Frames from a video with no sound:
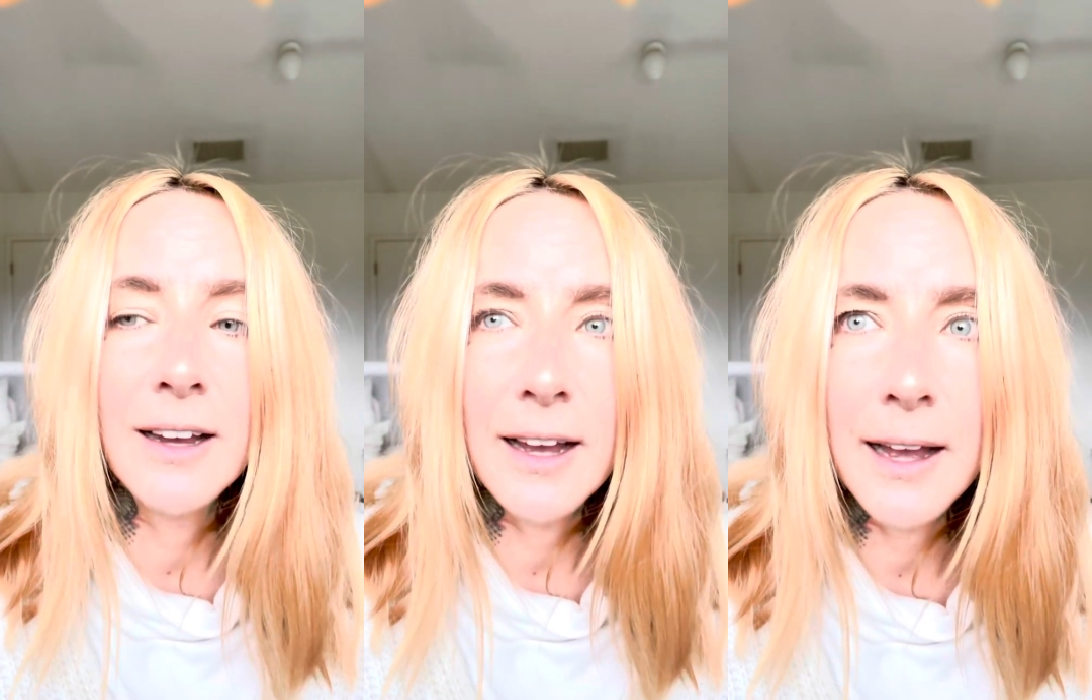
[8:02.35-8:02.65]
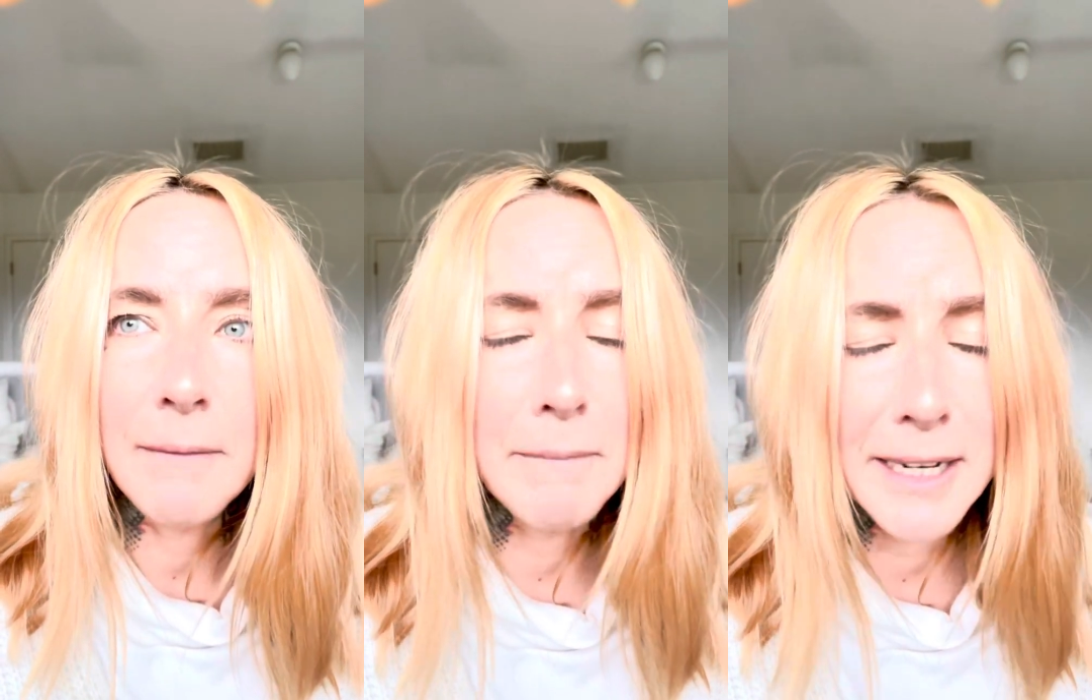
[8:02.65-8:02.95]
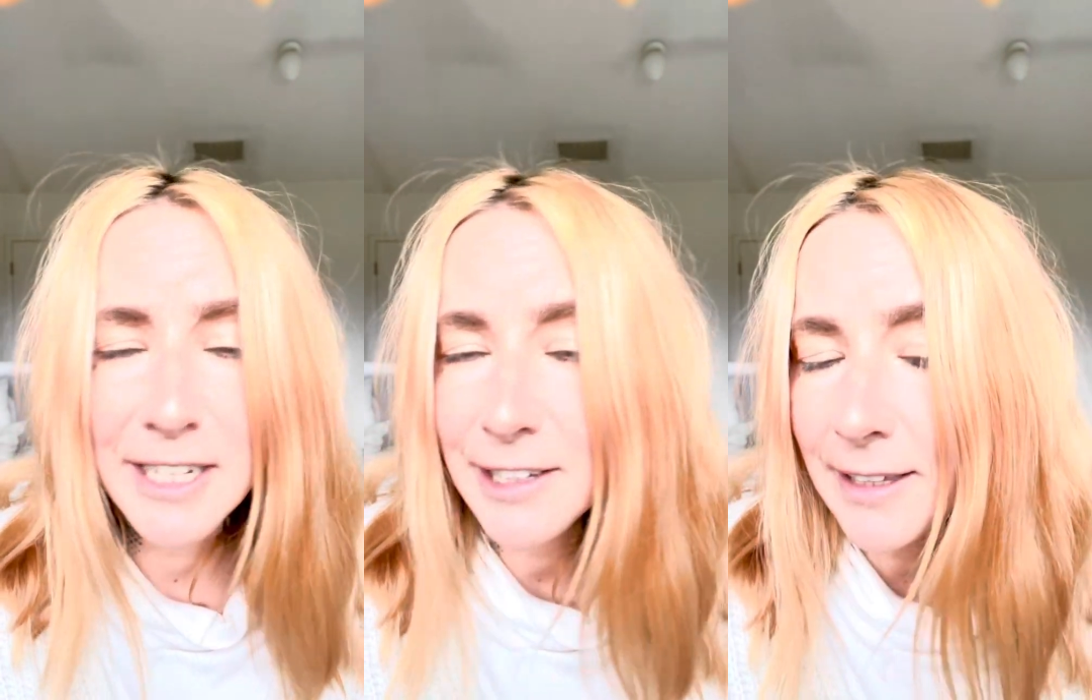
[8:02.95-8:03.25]

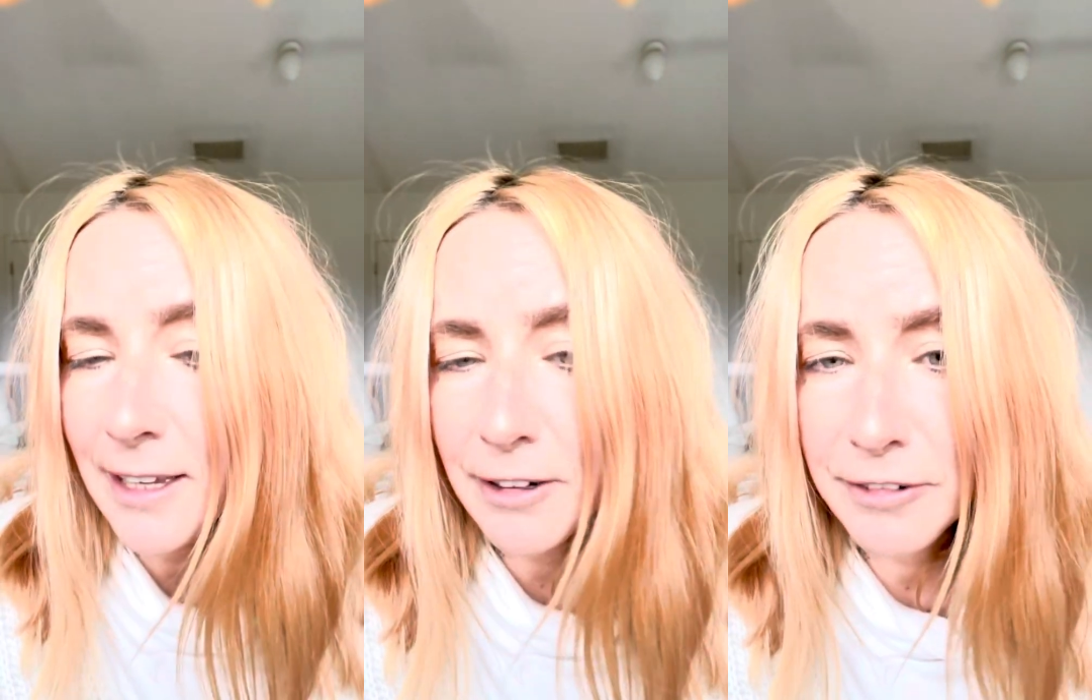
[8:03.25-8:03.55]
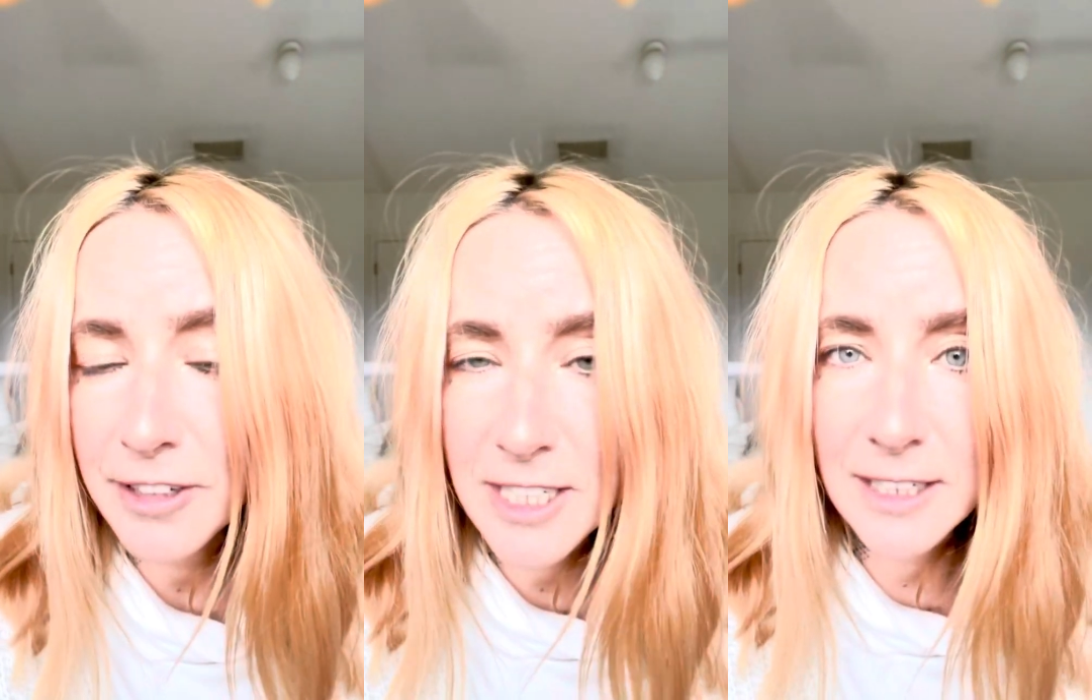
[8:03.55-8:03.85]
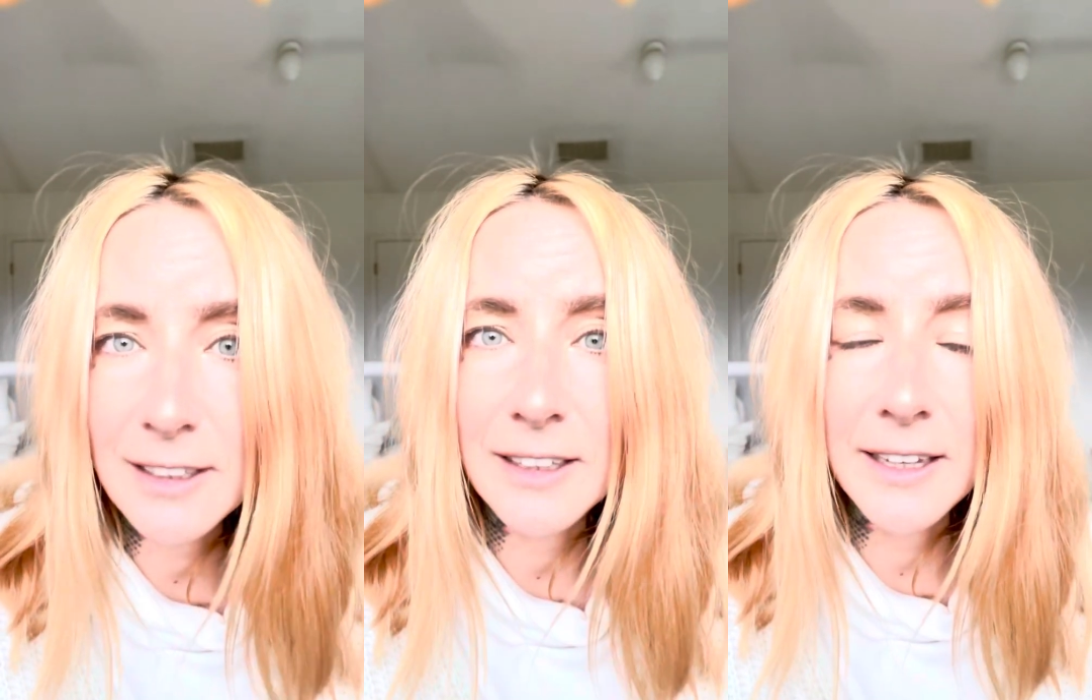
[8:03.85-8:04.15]
mentally or
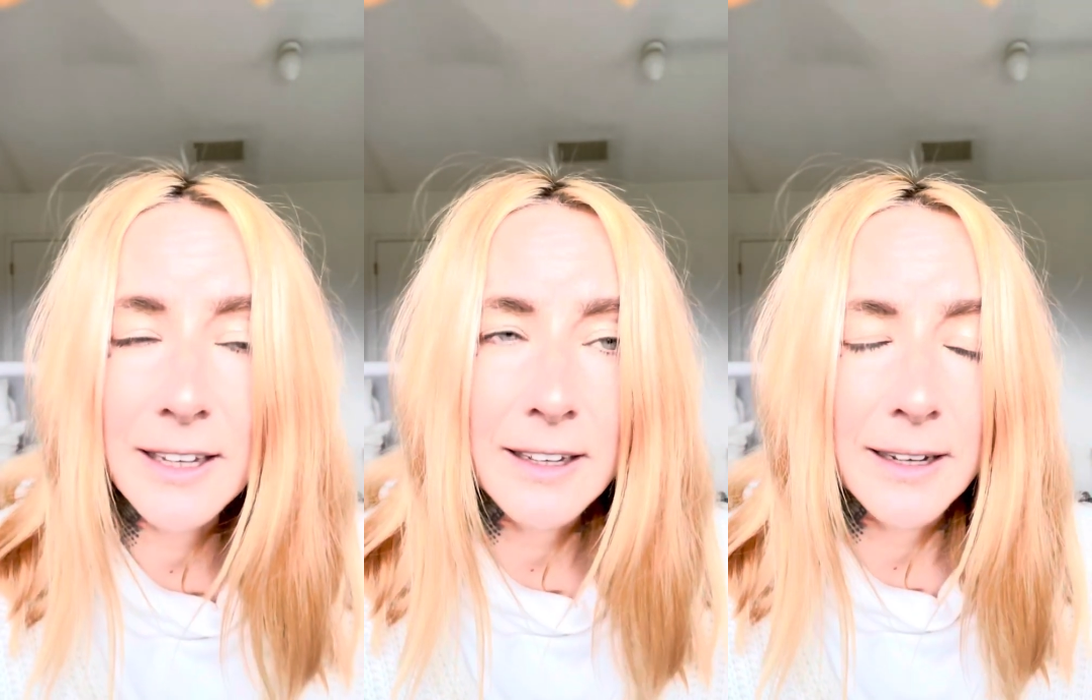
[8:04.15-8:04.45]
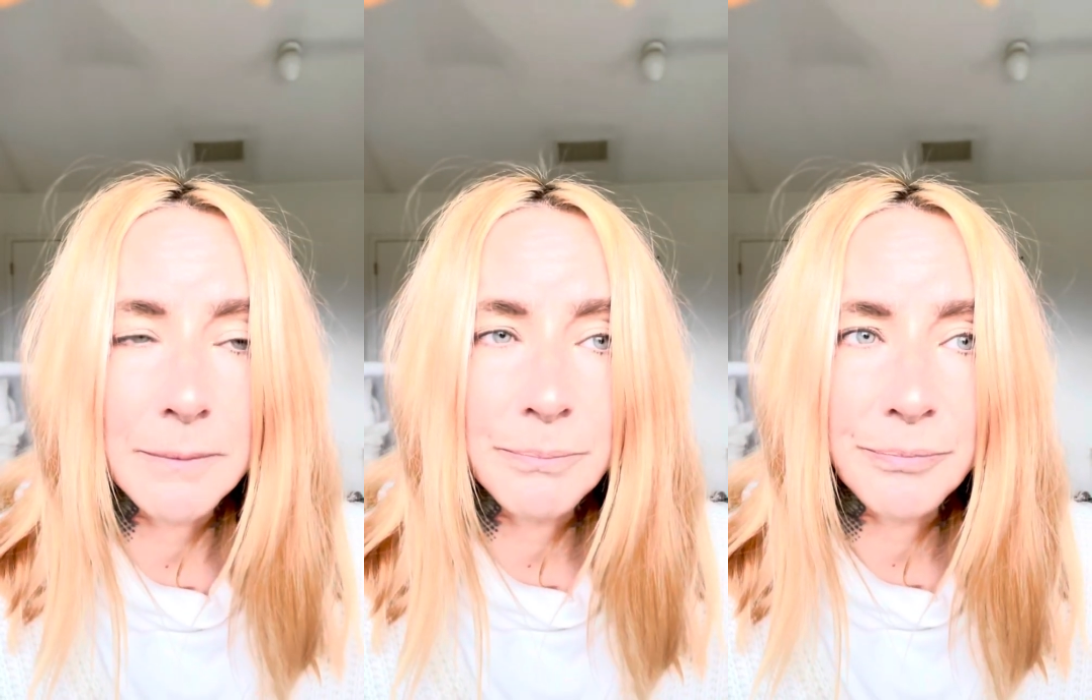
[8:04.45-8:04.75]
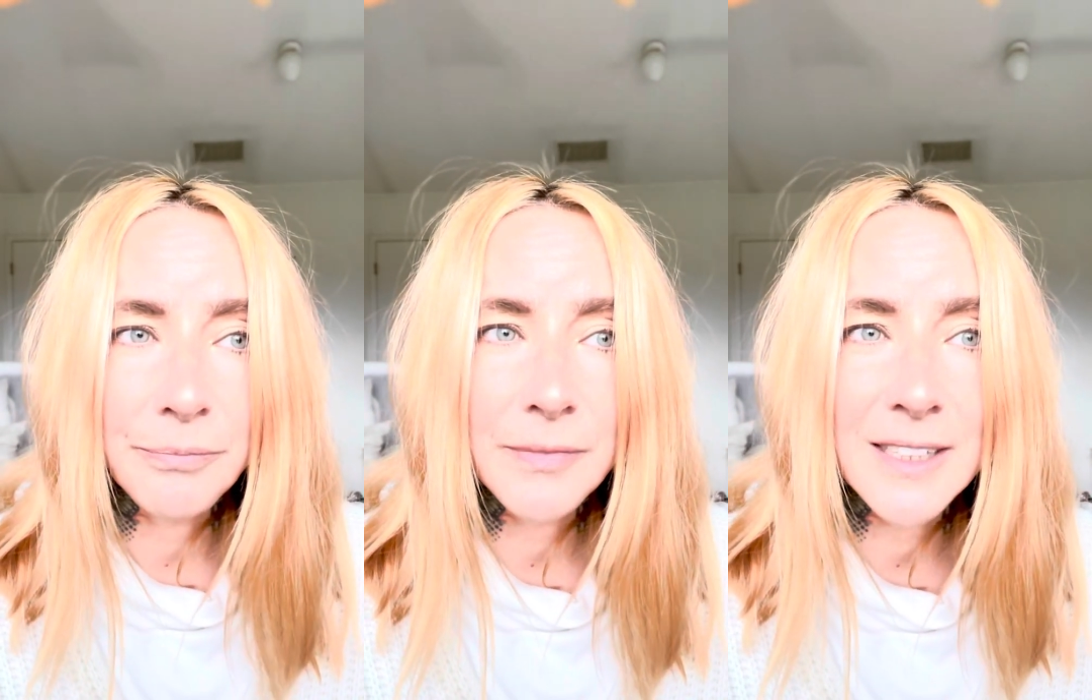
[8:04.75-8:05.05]
physically,
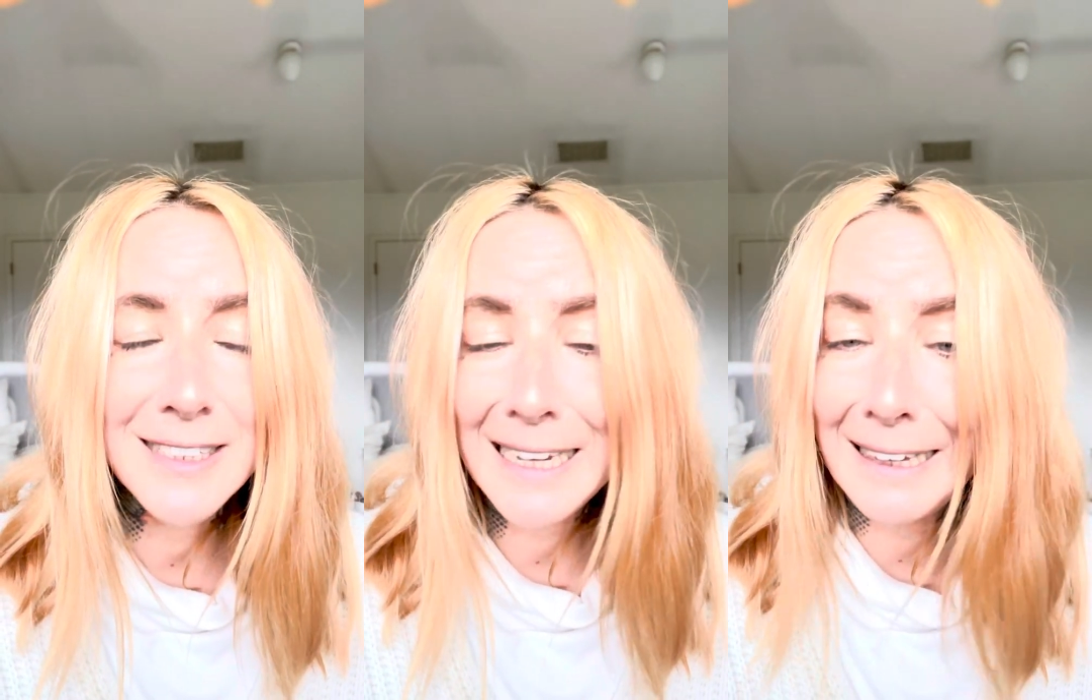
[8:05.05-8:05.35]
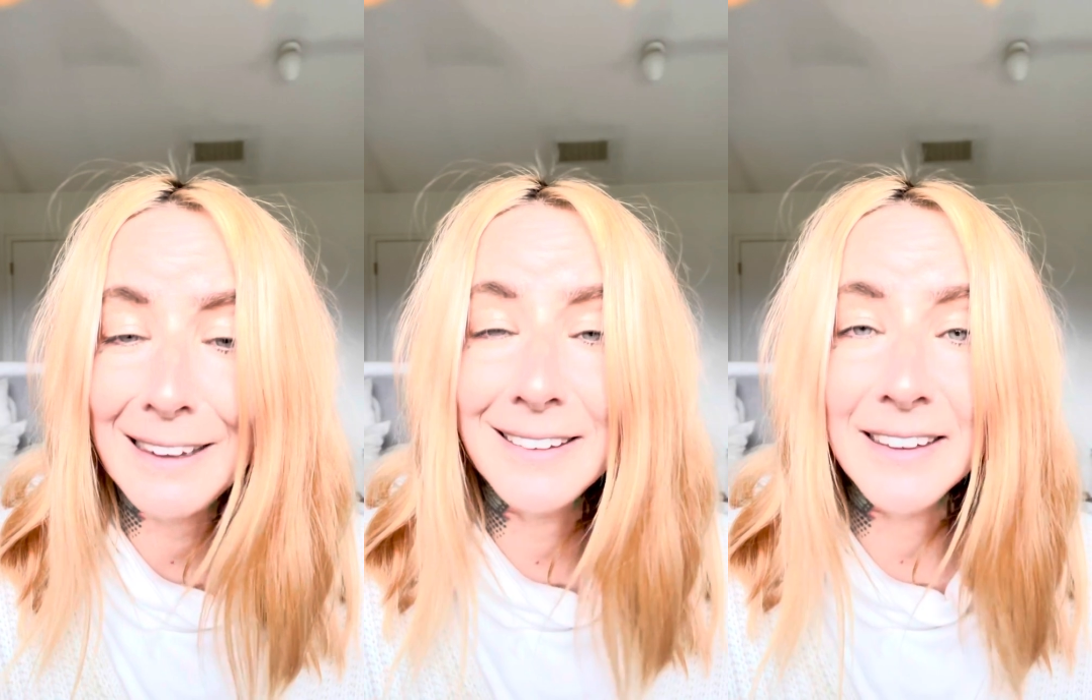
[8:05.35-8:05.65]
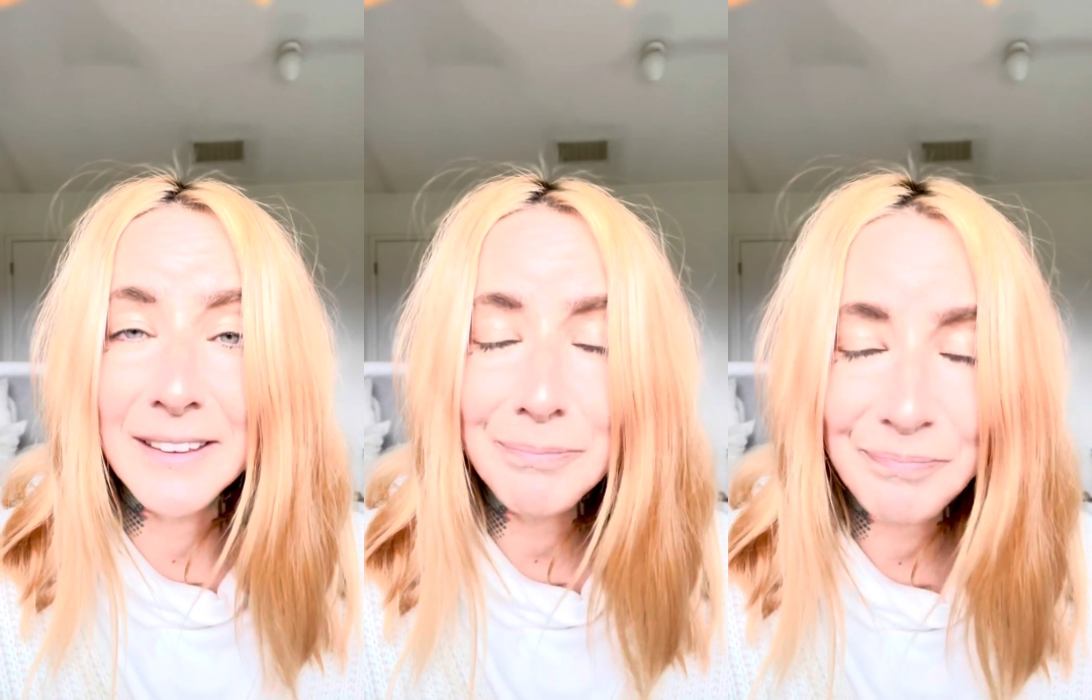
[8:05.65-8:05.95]
psychically.